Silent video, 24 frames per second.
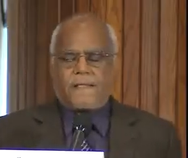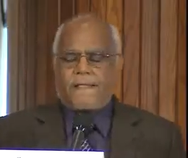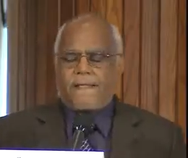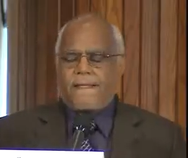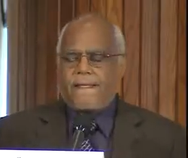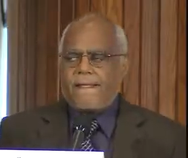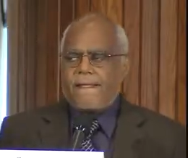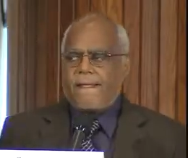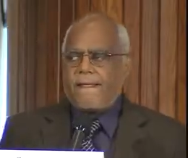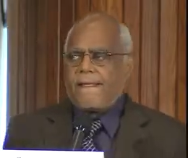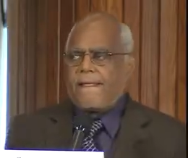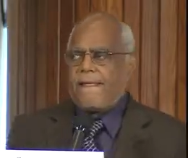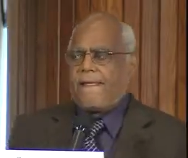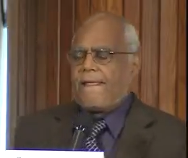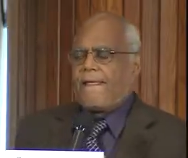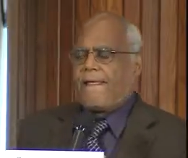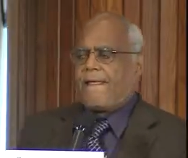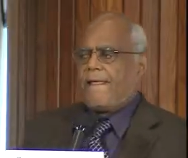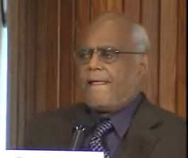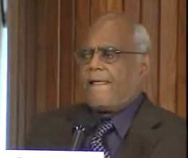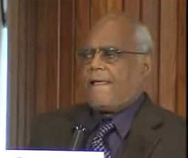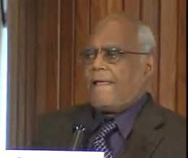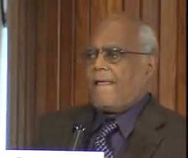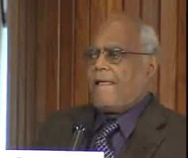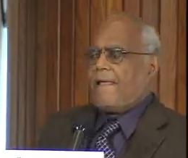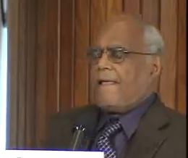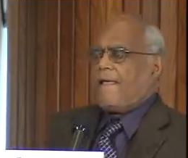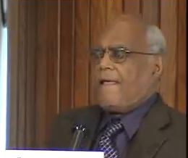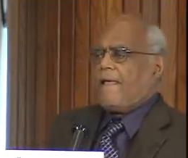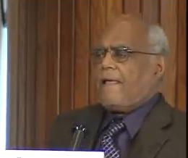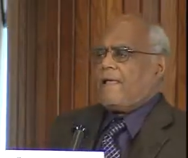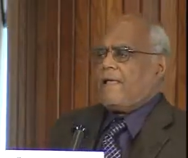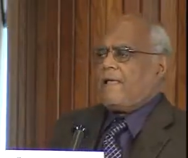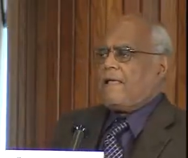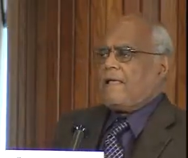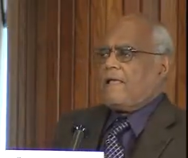
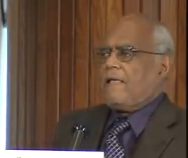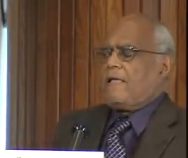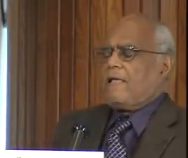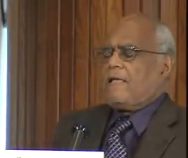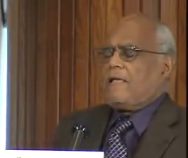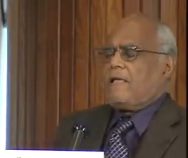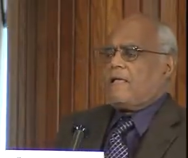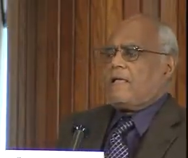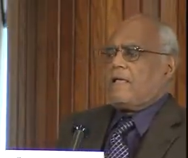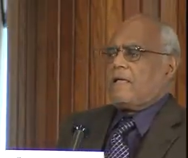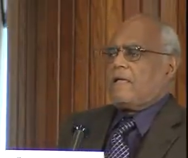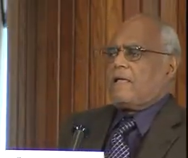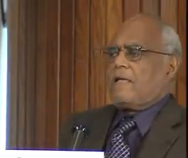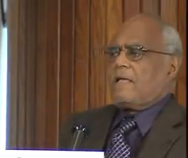No one is speaking in this clip.